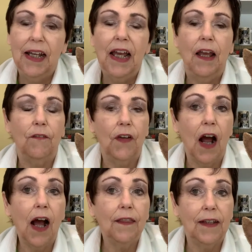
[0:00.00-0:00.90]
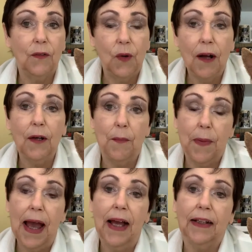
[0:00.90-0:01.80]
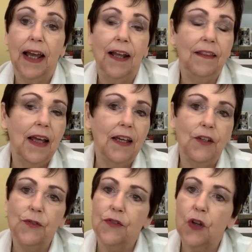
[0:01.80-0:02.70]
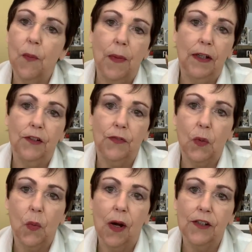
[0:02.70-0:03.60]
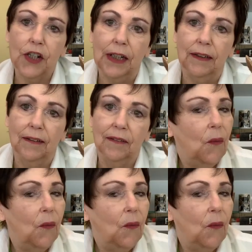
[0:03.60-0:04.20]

If not, then welcome back, and thank you so much for watching.